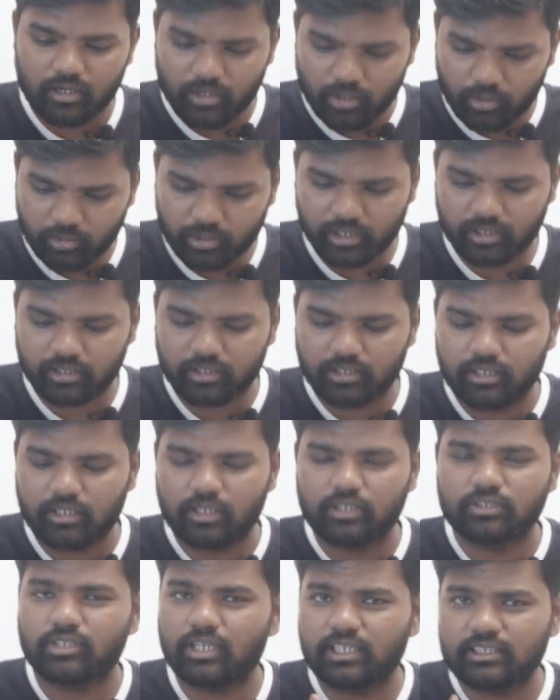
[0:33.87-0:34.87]
Okay,
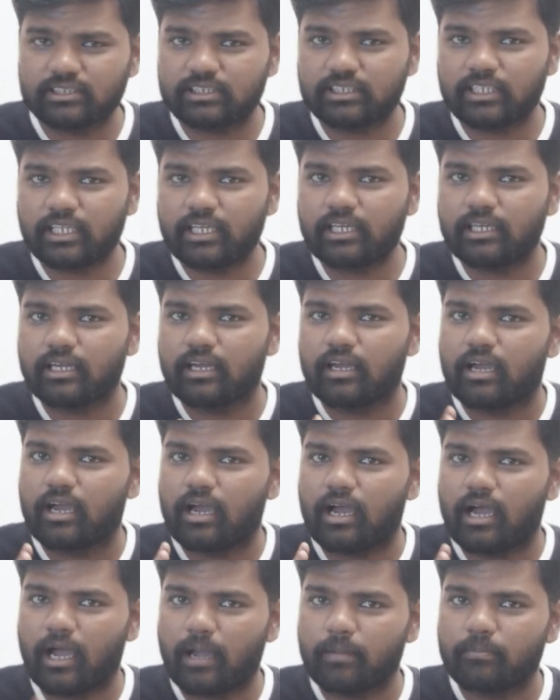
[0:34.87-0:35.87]
so let's say
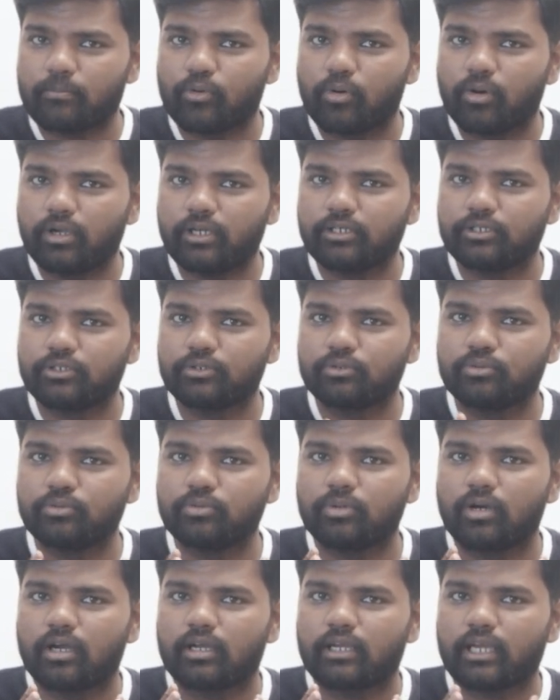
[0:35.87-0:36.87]
I'm going to
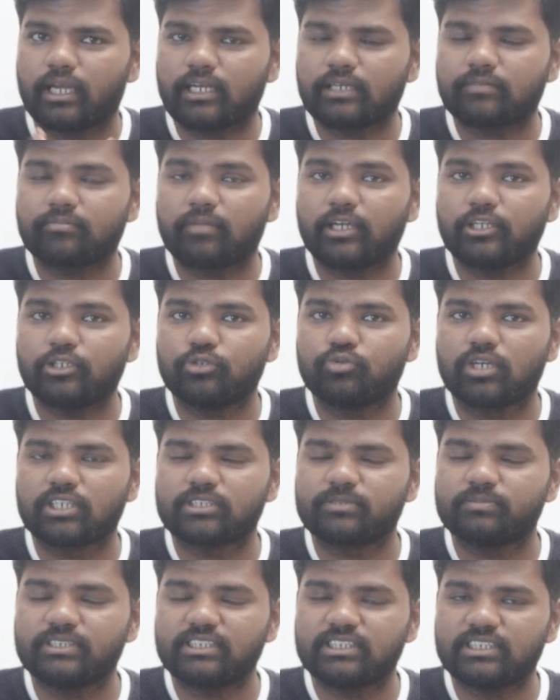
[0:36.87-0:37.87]
connect my
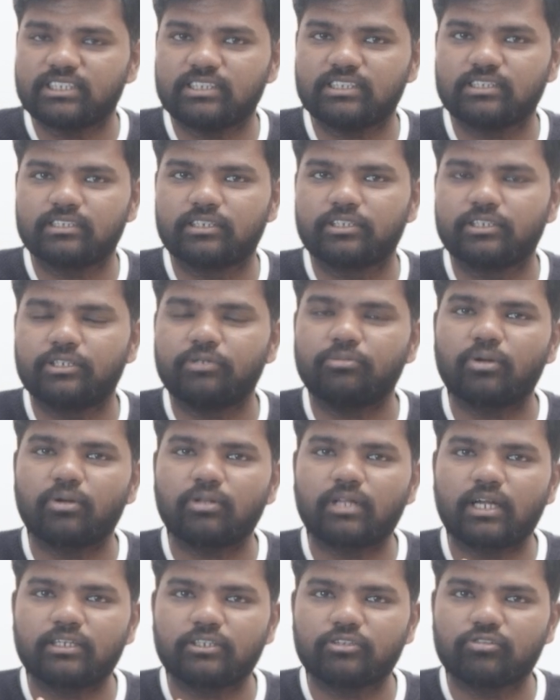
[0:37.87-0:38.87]
USB-C. You know
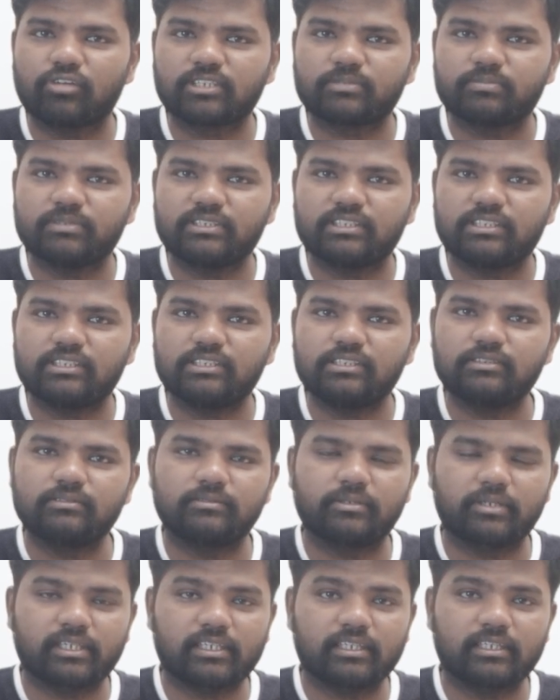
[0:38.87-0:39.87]
that USB-C
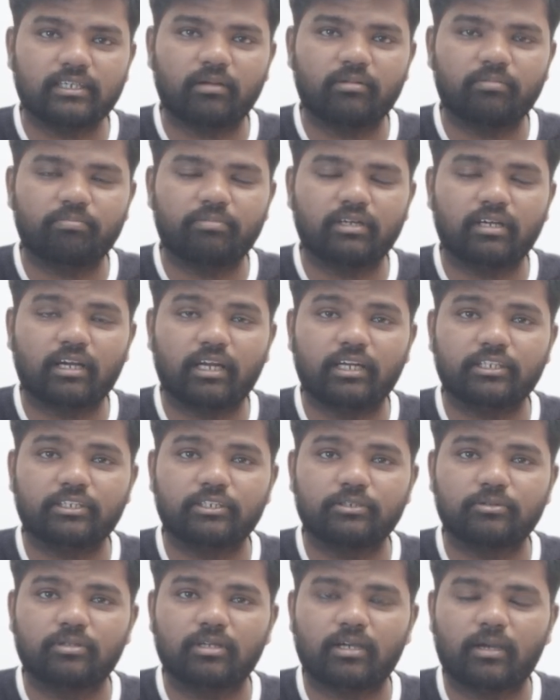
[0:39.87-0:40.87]
directly
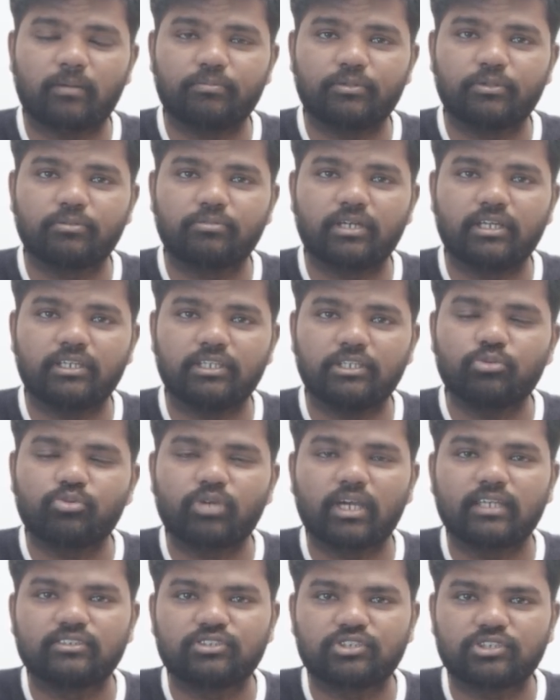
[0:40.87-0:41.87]
connected to the computer, you
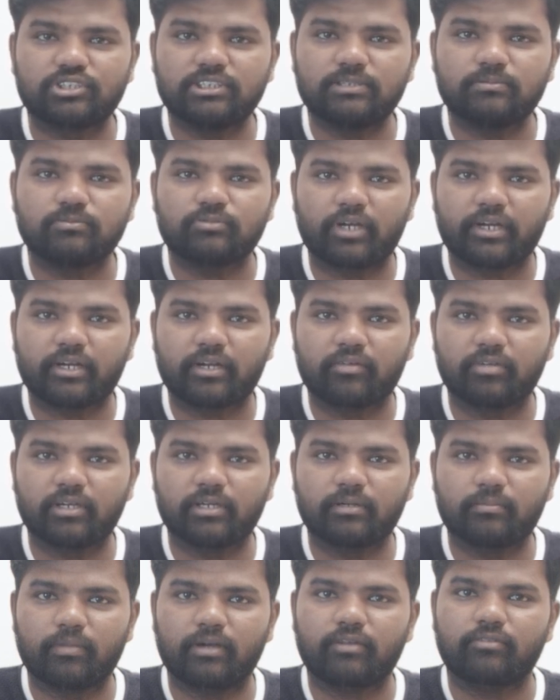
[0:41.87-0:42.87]
can stream right
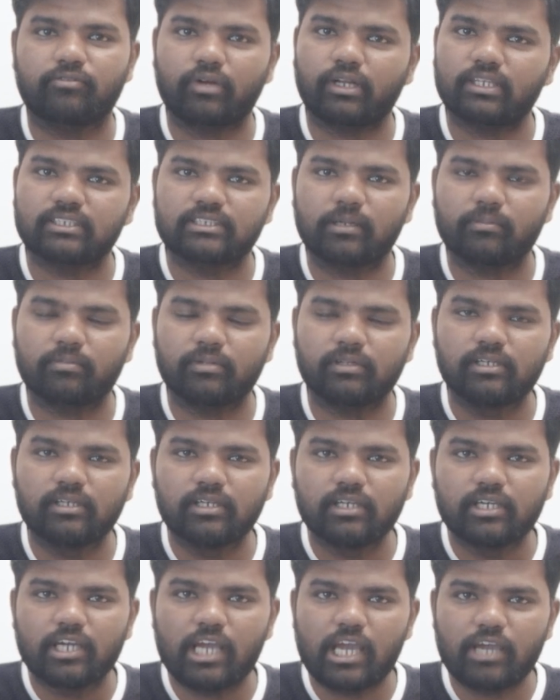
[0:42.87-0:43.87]
away. But for example,
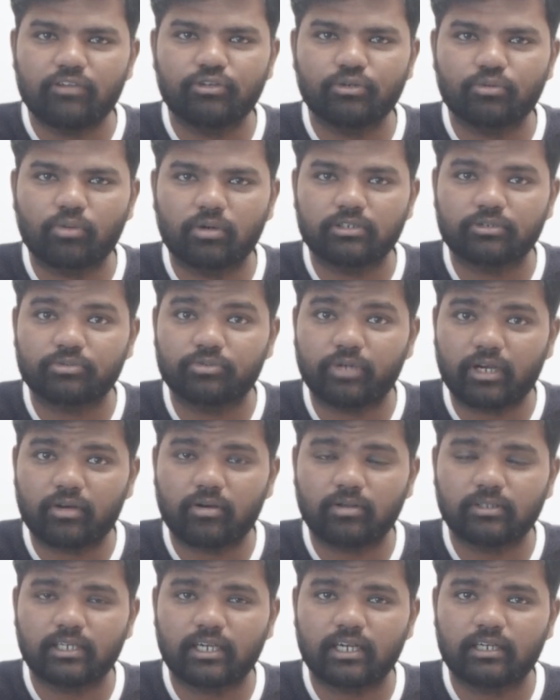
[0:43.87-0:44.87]
if you want to
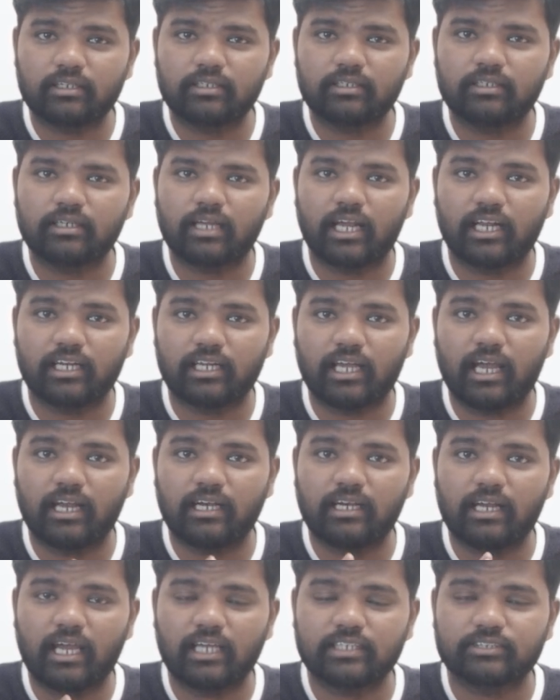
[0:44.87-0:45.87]
record the content
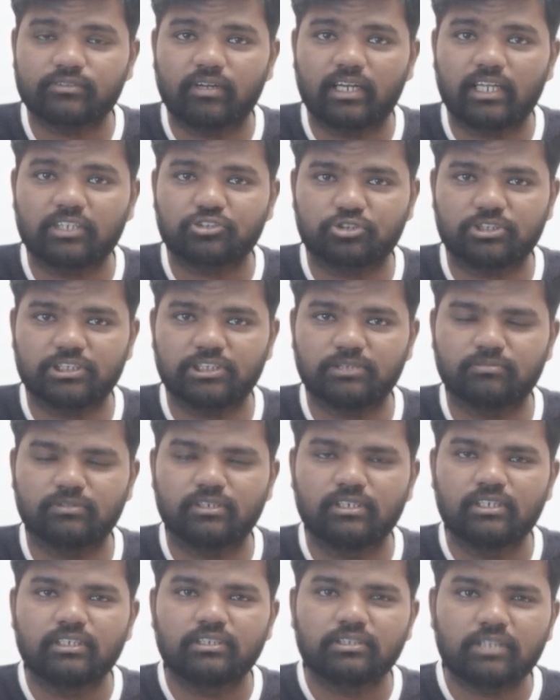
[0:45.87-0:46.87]
and as well as stream,
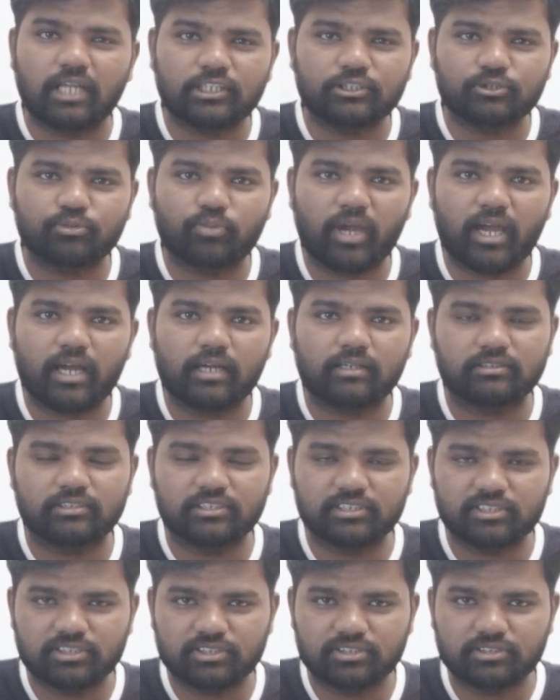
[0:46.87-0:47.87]
that's where
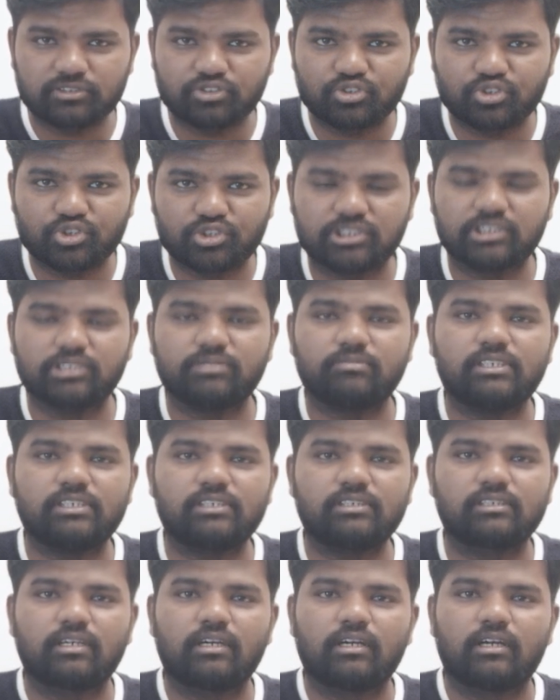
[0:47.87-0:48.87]
this
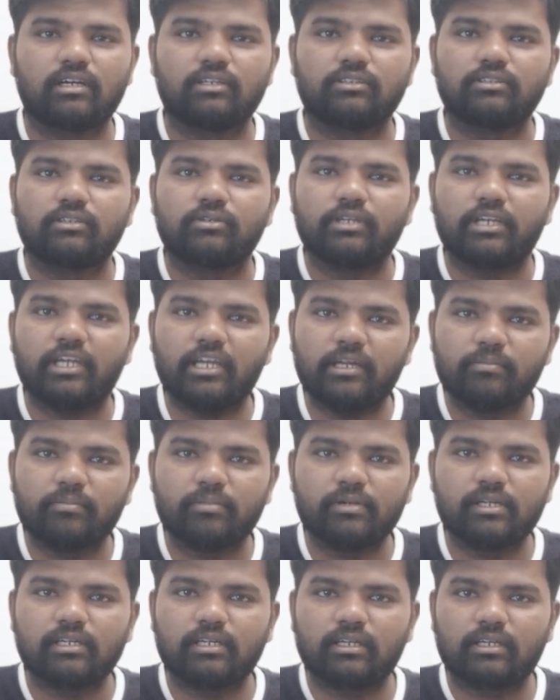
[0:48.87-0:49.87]
streaming
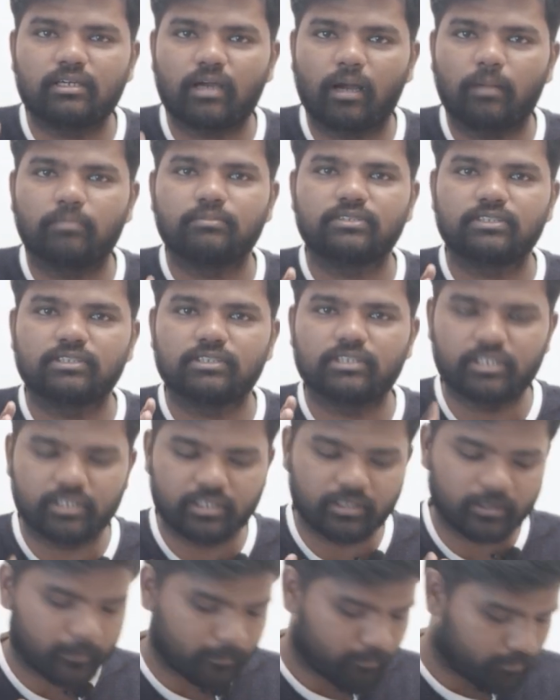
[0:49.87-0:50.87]
inbuilt comes in.